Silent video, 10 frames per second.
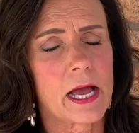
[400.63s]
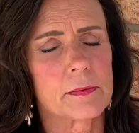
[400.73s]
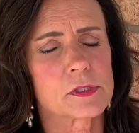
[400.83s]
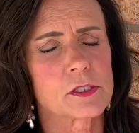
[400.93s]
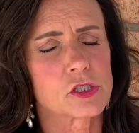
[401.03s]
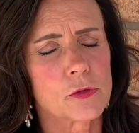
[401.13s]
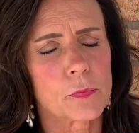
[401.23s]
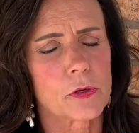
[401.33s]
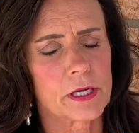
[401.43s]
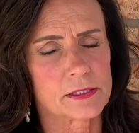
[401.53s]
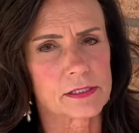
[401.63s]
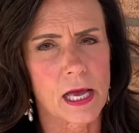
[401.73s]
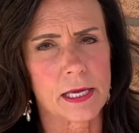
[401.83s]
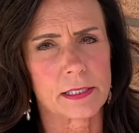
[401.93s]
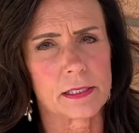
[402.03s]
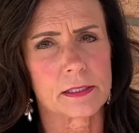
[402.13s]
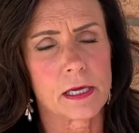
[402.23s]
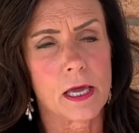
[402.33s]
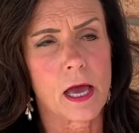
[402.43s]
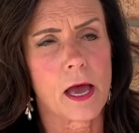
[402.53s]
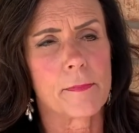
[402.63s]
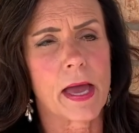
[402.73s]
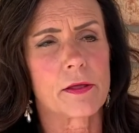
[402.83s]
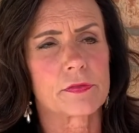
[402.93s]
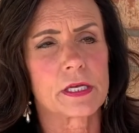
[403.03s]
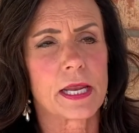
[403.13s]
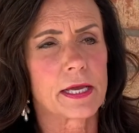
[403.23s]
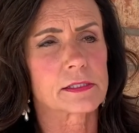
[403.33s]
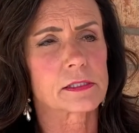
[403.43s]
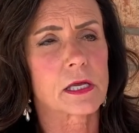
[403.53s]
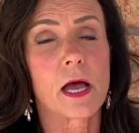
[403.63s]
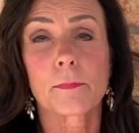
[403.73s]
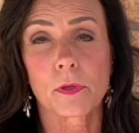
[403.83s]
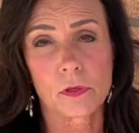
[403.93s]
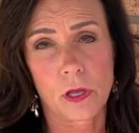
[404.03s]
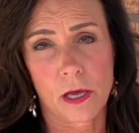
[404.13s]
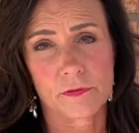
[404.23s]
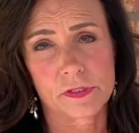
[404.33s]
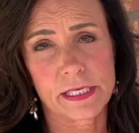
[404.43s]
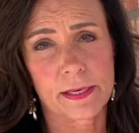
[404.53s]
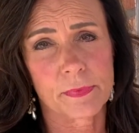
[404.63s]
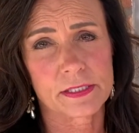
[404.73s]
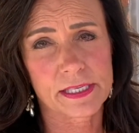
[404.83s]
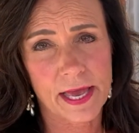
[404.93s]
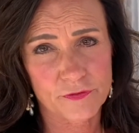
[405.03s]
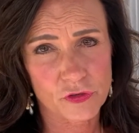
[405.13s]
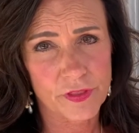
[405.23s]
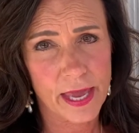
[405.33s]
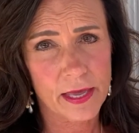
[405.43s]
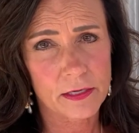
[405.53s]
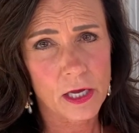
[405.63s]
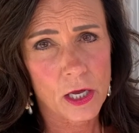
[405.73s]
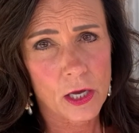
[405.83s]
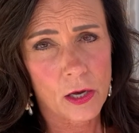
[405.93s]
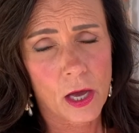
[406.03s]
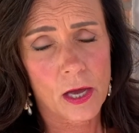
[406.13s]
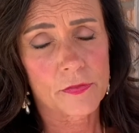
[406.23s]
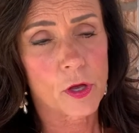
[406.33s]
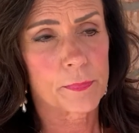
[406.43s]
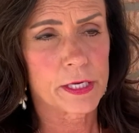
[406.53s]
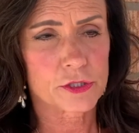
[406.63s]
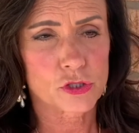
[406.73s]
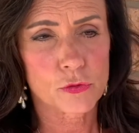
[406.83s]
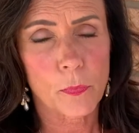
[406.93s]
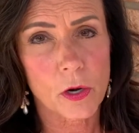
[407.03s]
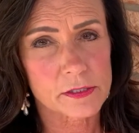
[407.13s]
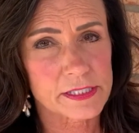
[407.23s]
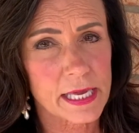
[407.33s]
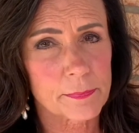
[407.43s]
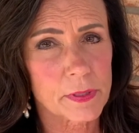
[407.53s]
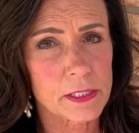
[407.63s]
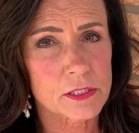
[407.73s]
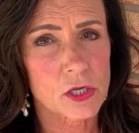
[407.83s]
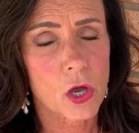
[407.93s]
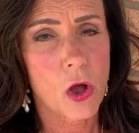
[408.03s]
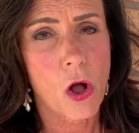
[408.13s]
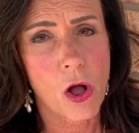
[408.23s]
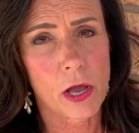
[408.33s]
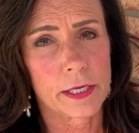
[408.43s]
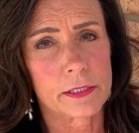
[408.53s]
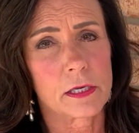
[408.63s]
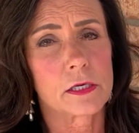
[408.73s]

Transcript: am super excited about the next couple of segments after that. There'll be a two-part segment on